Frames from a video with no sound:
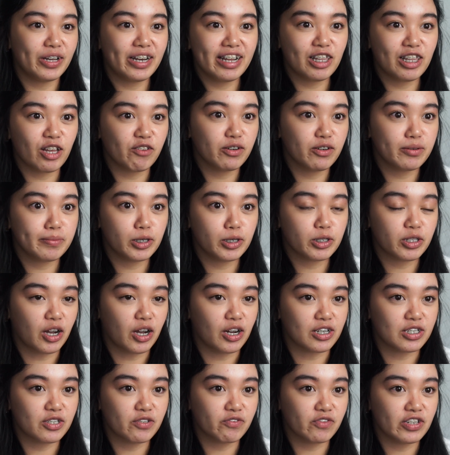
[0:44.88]
What I love about
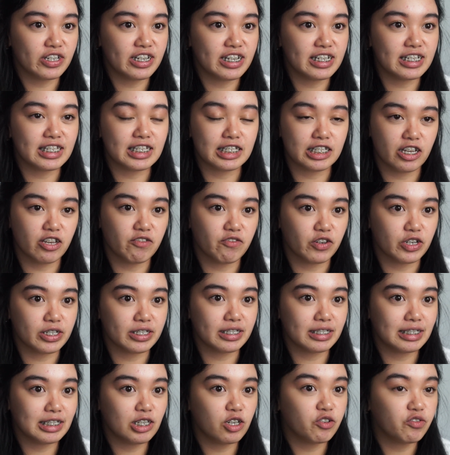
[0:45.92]
Ausphin is the
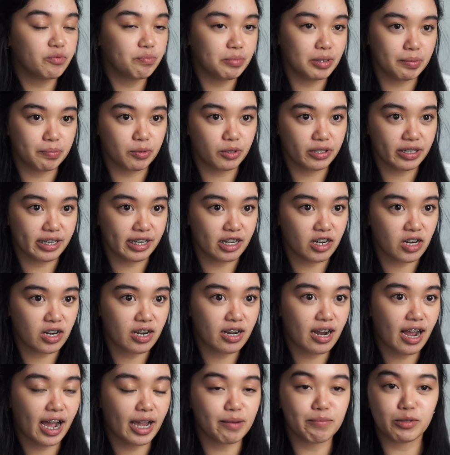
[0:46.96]
diversity of people here.
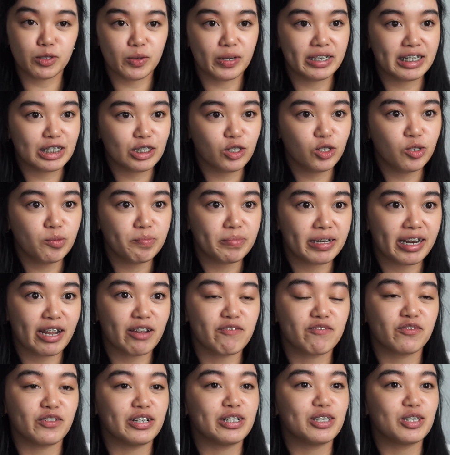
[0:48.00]
I'm 22, but
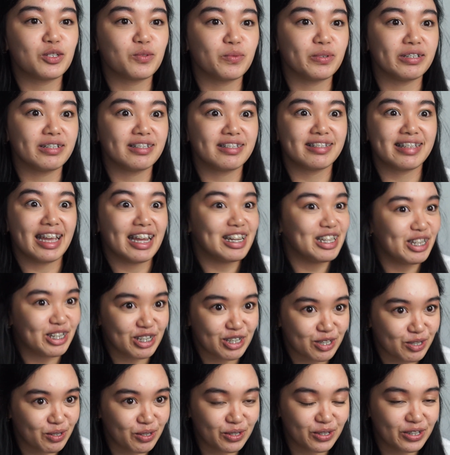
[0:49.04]
I'm friends with 10
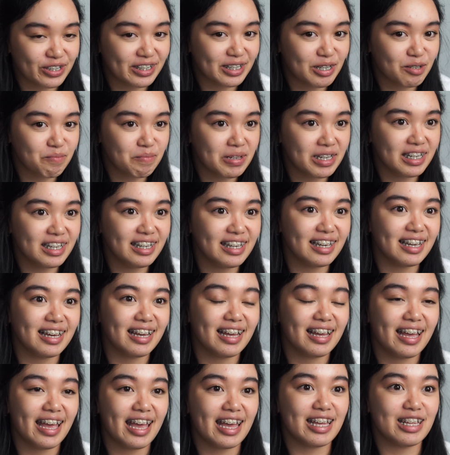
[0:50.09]
years older than me,
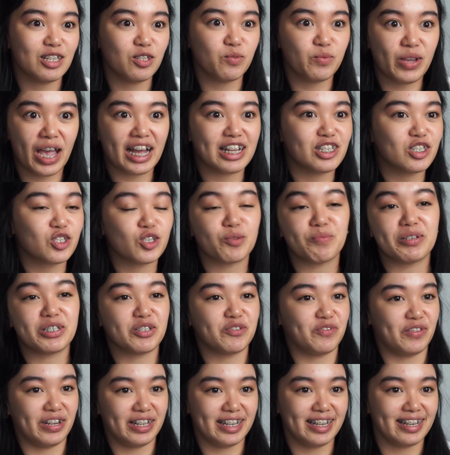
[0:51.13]
and we had so
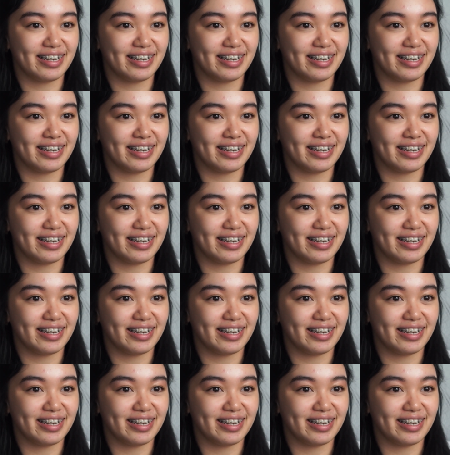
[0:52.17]
much fun